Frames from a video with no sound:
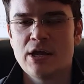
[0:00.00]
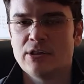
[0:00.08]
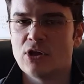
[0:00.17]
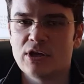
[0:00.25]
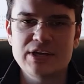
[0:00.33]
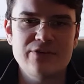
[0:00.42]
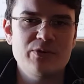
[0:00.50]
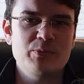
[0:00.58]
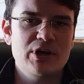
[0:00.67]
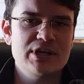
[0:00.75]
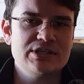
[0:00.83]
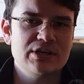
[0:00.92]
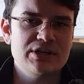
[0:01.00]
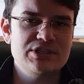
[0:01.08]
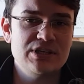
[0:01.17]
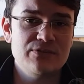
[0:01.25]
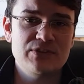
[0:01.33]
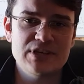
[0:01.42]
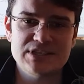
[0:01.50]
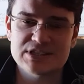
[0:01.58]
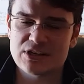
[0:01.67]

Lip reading: Not everybody is going to achieve this.